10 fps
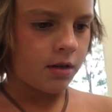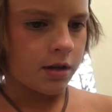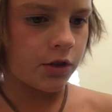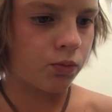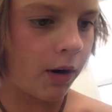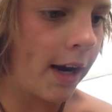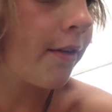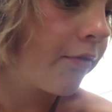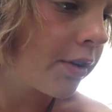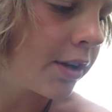his
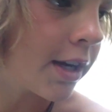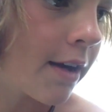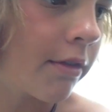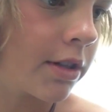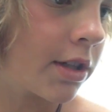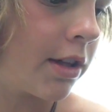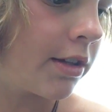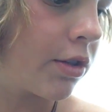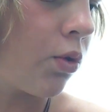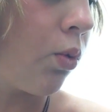wife. He gave us
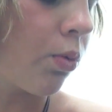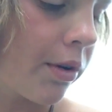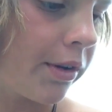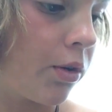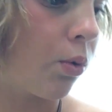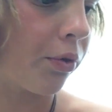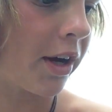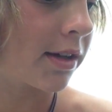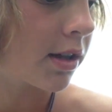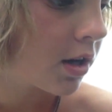these cool, really cool
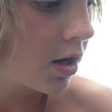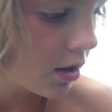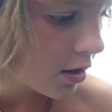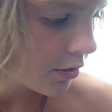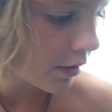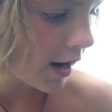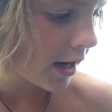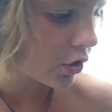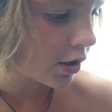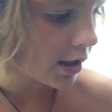things. They're
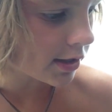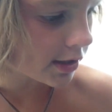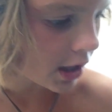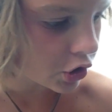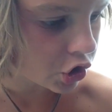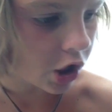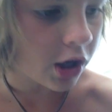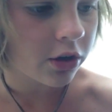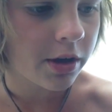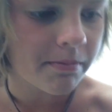actually it's not
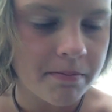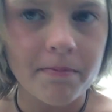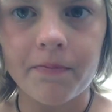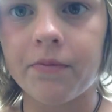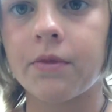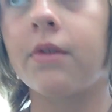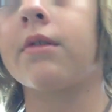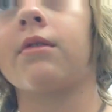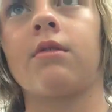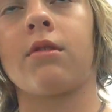chocolate. They're
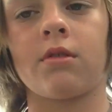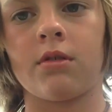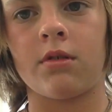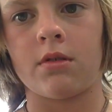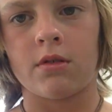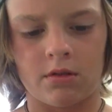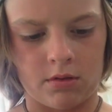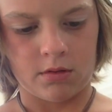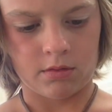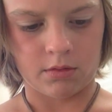$1.25 each, but they
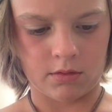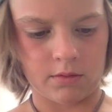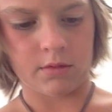gave us